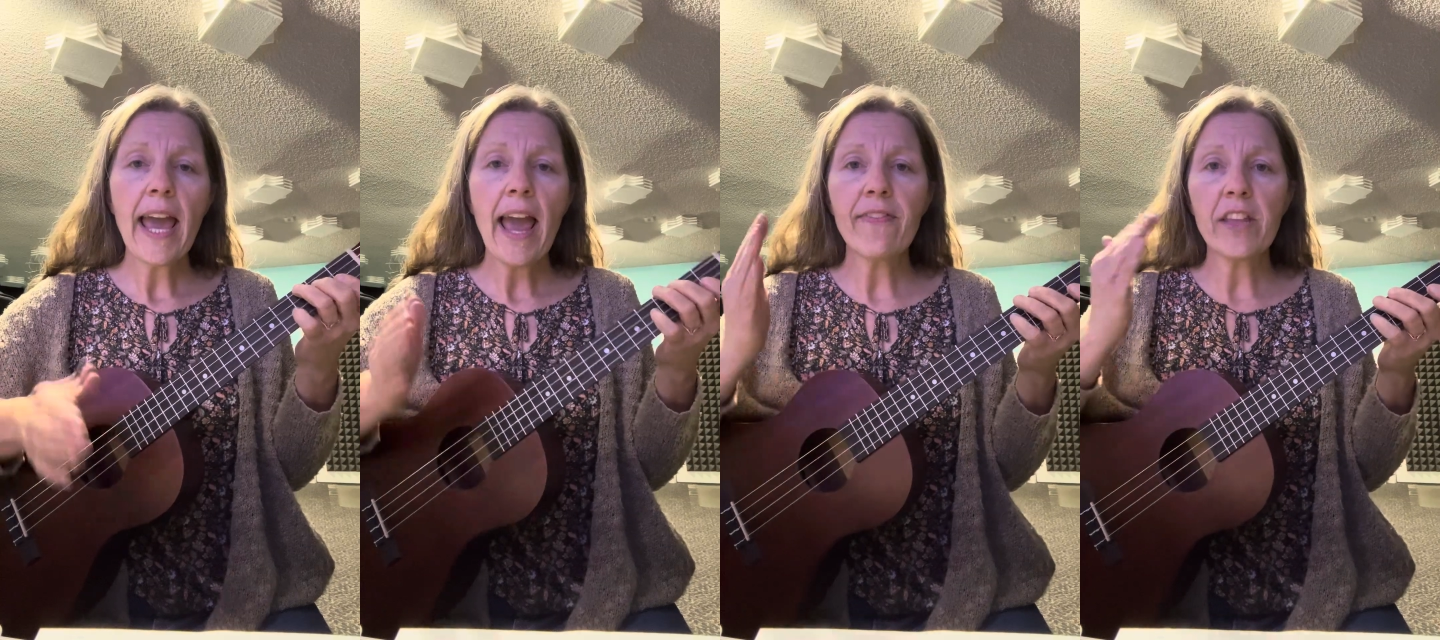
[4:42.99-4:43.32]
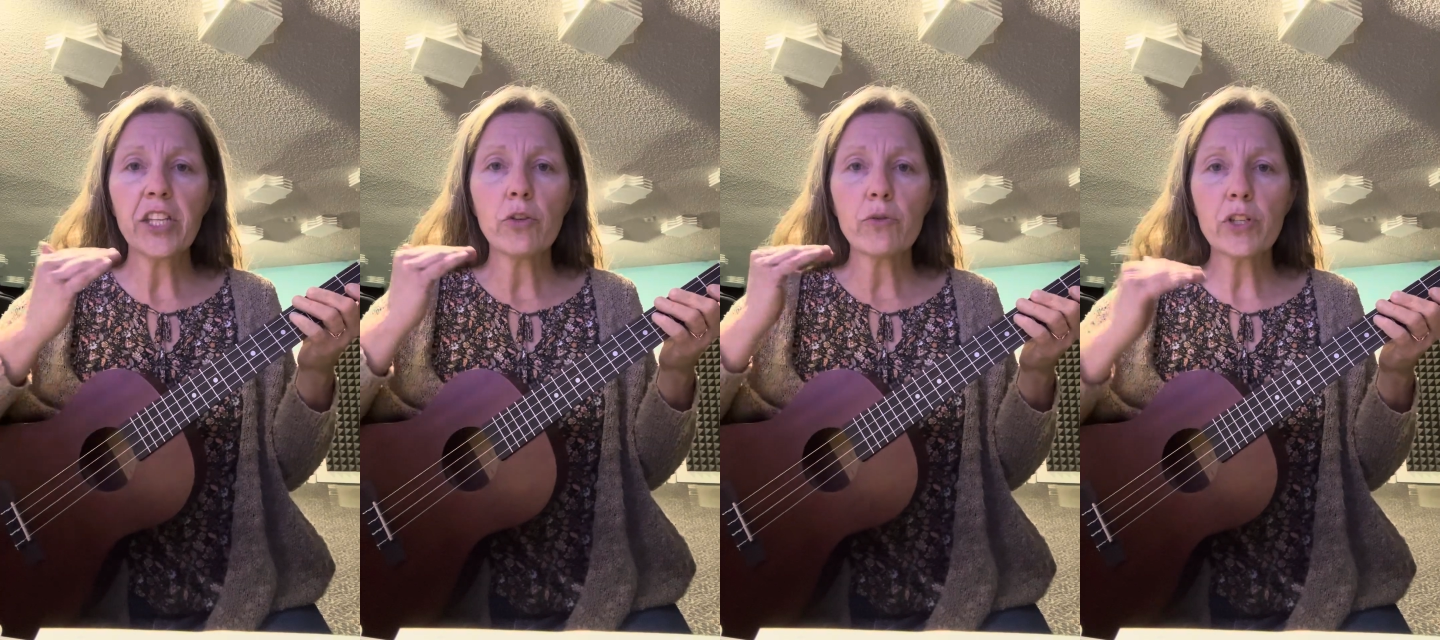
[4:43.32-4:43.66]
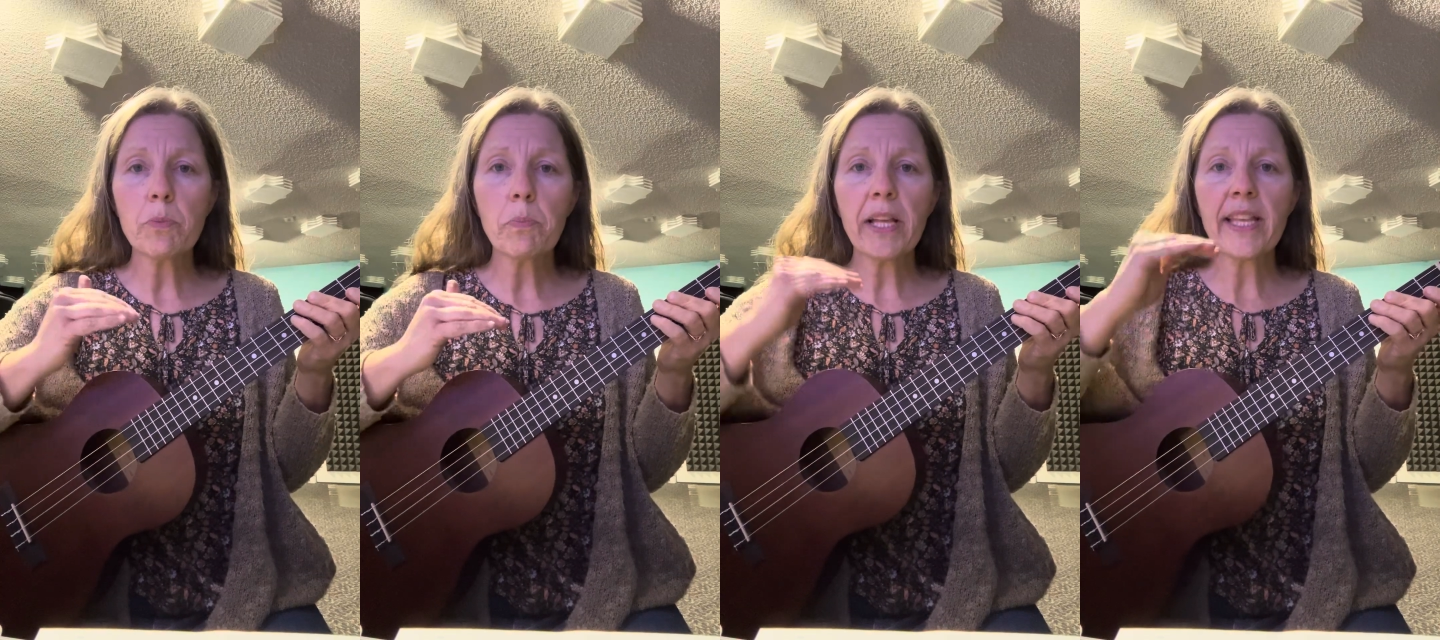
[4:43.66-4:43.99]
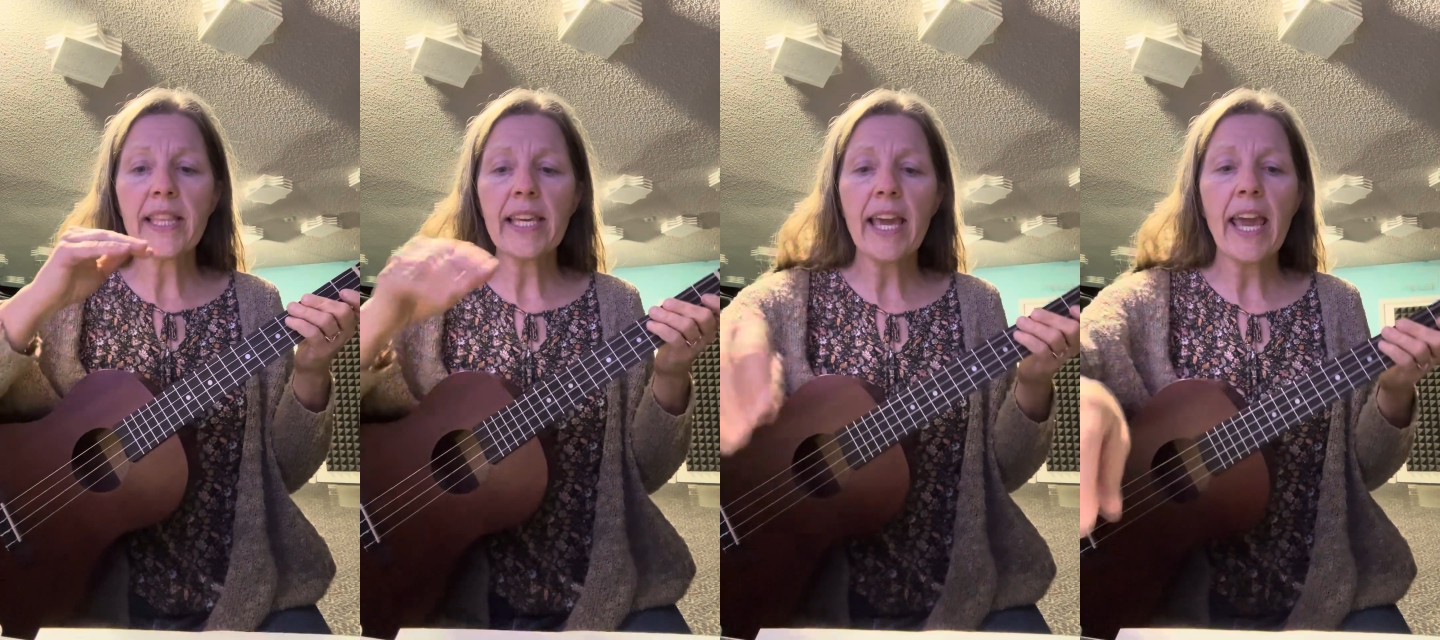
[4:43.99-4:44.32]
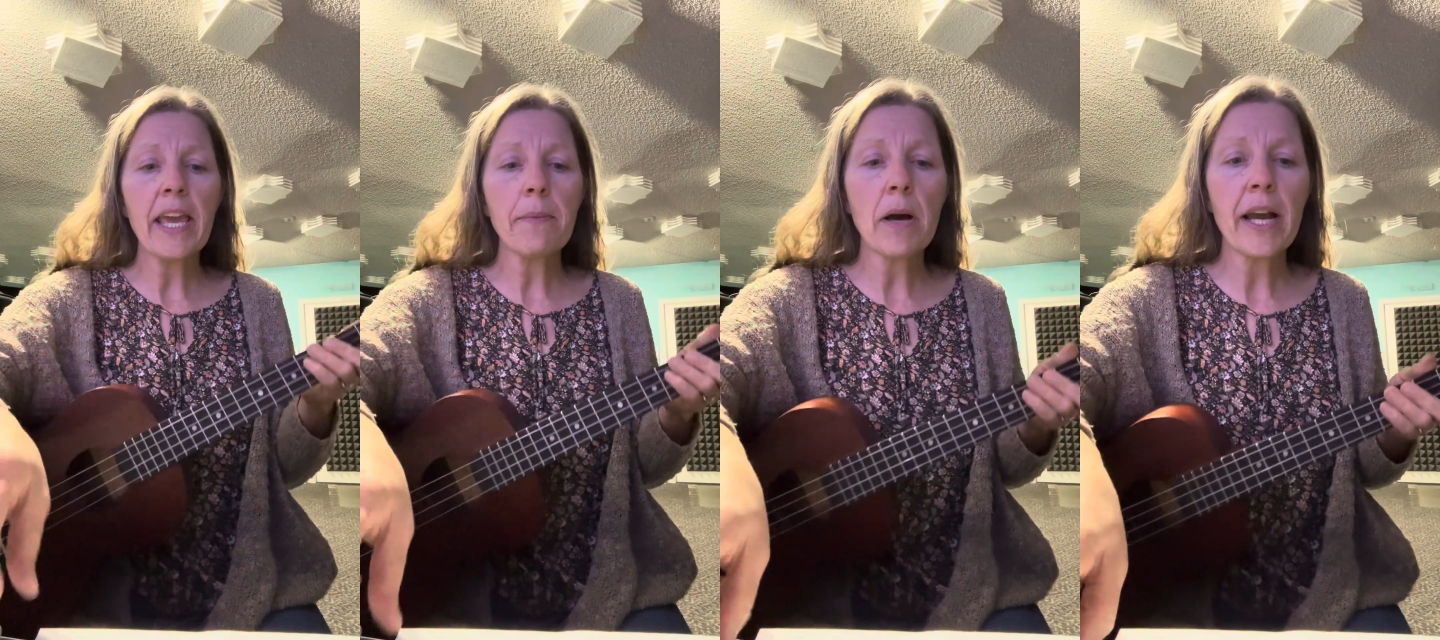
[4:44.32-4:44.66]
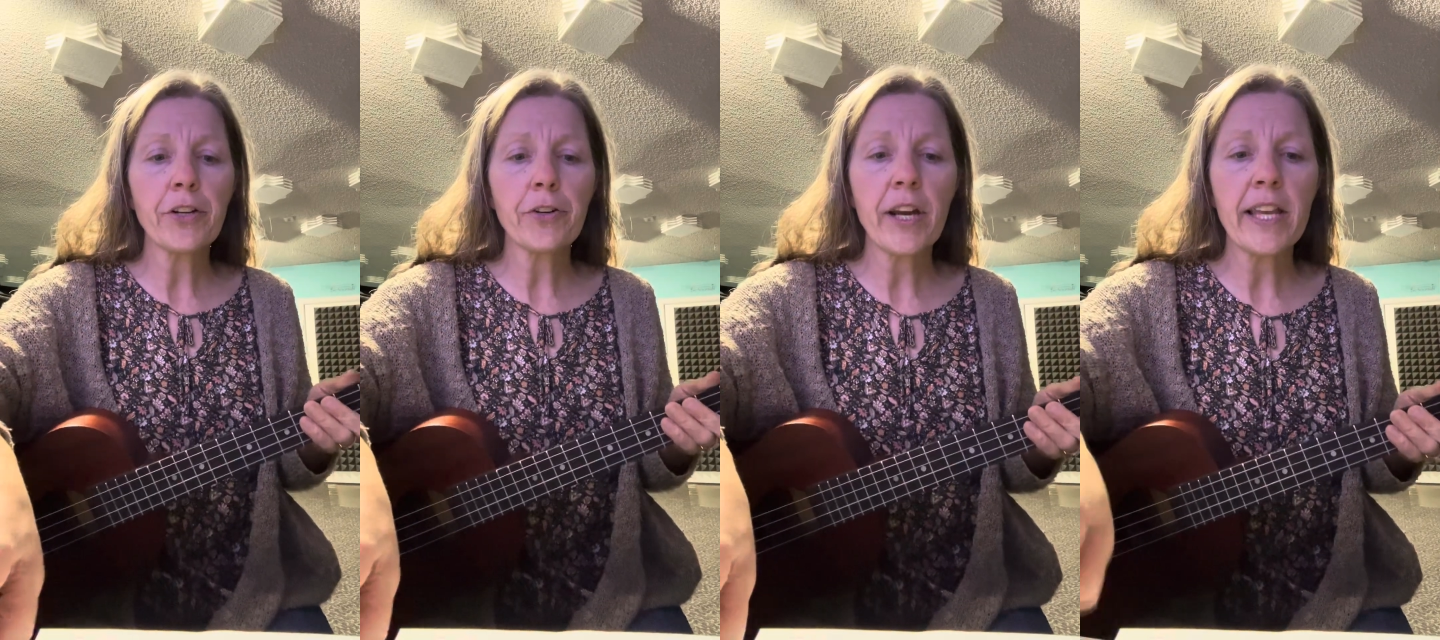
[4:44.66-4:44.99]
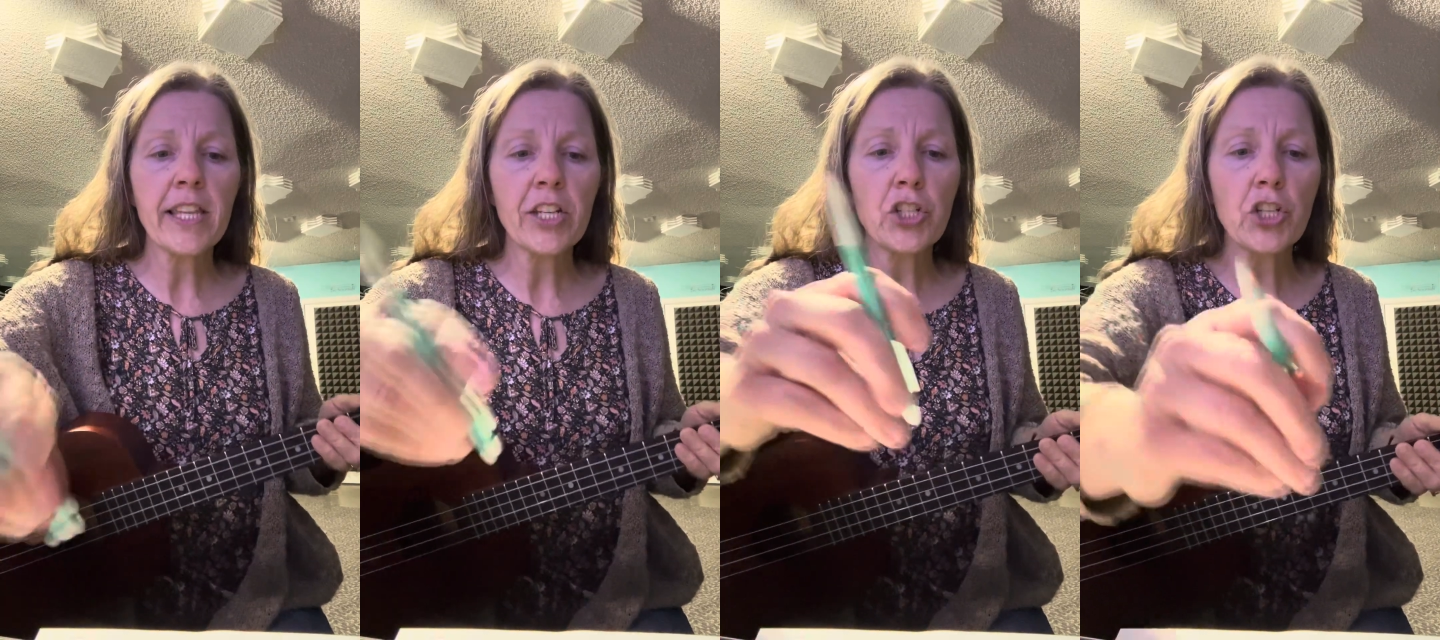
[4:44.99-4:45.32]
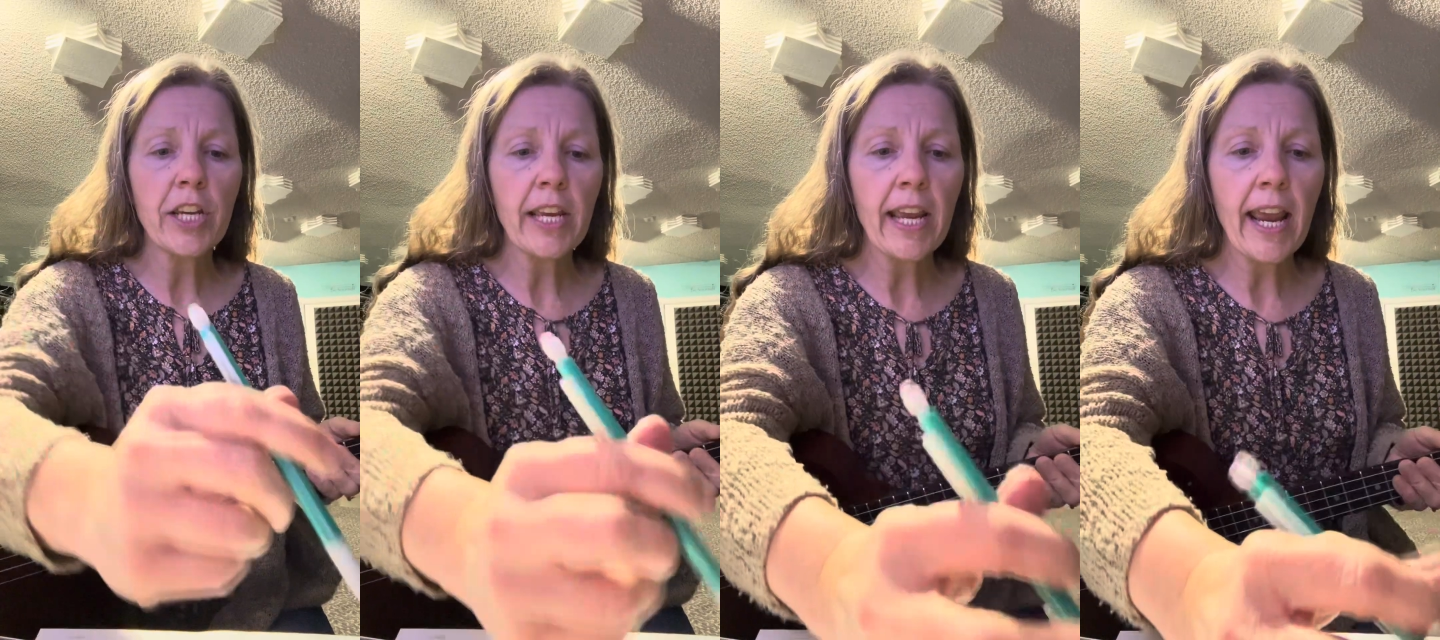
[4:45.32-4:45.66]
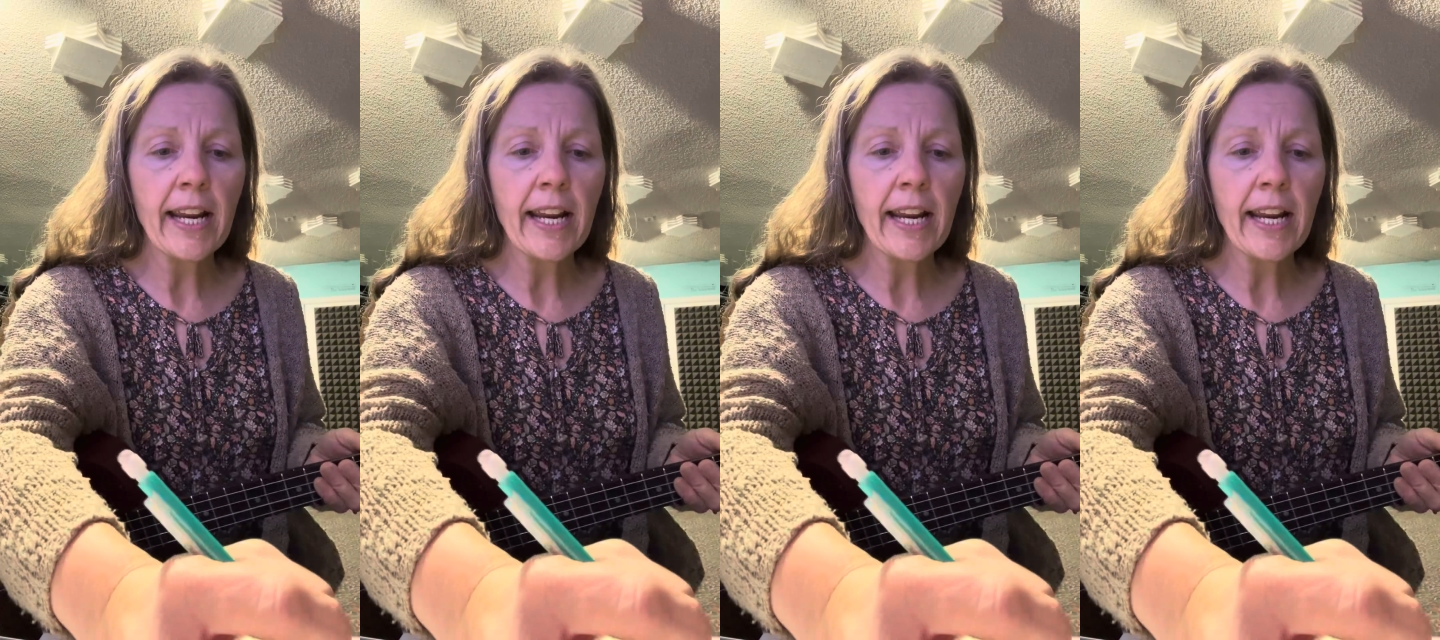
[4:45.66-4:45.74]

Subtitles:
and then you split the A minor and the G.